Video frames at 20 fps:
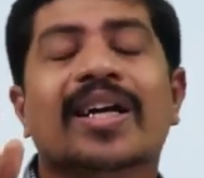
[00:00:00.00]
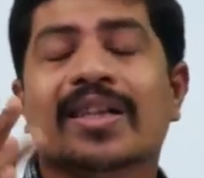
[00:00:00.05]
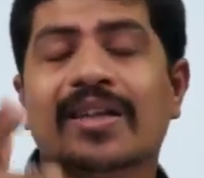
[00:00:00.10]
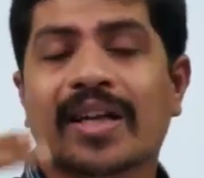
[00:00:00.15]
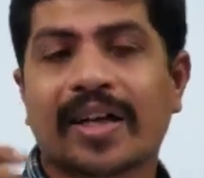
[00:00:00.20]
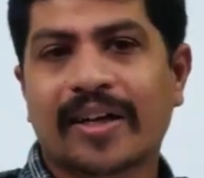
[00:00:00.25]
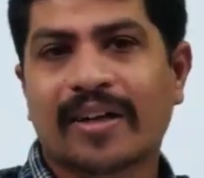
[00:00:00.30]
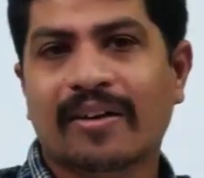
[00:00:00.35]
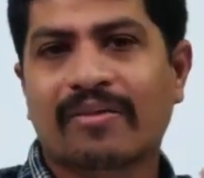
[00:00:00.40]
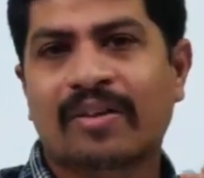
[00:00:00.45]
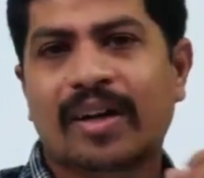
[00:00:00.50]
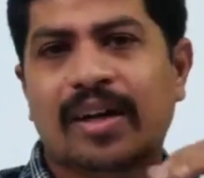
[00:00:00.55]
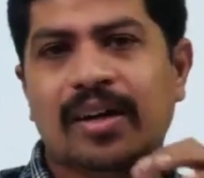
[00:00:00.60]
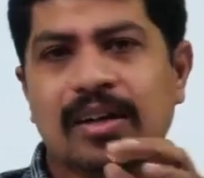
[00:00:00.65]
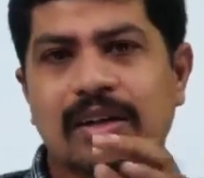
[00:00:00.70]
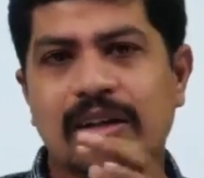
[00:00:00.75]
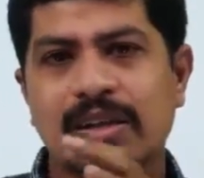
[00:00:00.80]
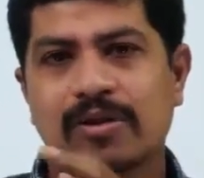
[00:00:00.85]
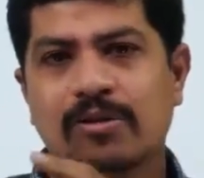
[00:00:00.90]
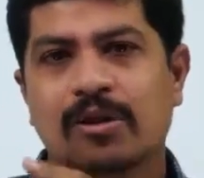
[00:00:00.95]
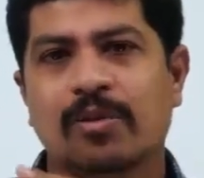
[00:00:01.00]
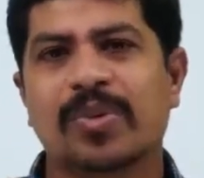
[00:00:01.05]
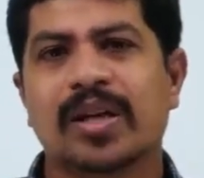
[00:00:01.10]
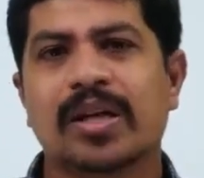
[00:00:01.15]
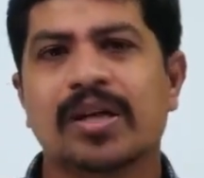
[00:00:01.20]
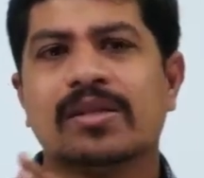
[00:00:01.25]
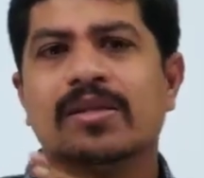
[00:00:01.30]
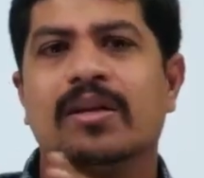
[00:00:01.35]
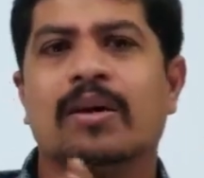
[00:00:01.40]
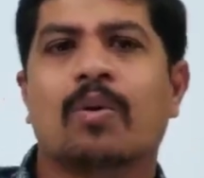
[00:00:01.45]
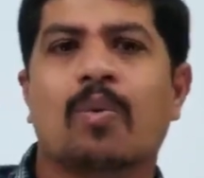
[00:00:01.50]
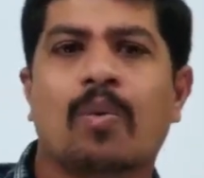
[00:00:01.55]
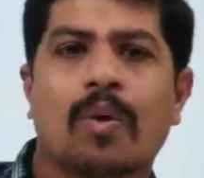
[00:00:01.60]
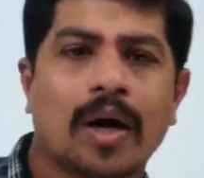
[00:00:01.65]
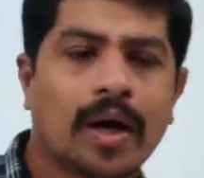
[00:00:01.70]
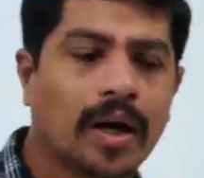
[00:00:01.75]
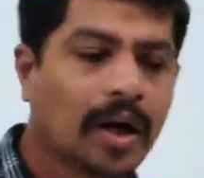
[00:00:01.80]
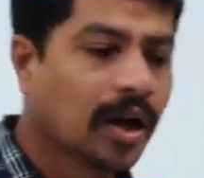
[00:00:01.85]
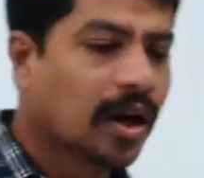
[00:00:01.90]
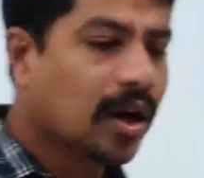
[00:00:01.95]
then definitely this topic is required.